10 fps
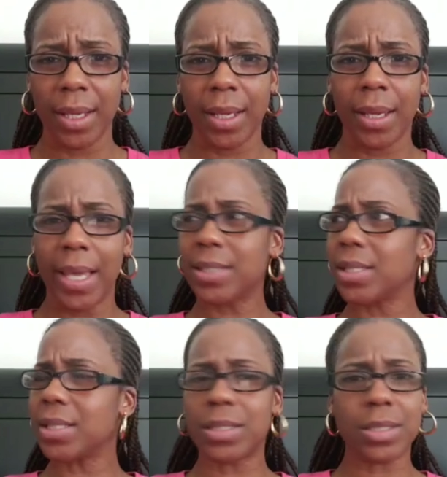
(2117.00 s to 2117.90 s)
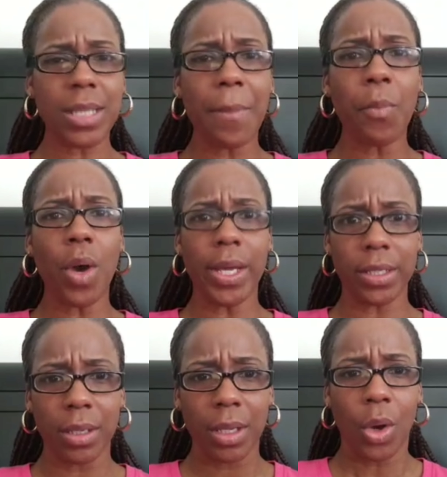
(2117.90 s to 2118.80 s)
is this someone
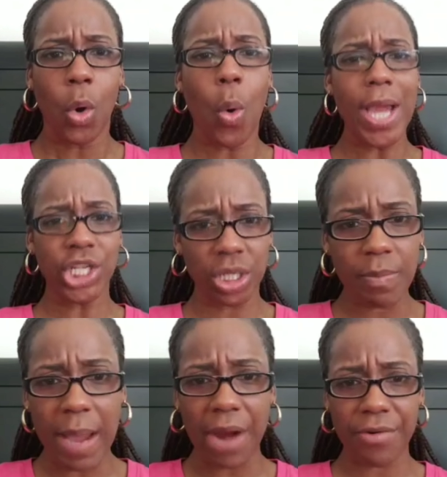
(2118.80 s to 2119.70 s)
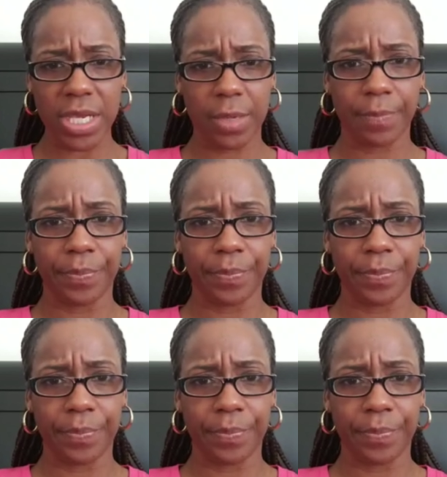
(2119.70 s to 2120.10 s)
who I should marry?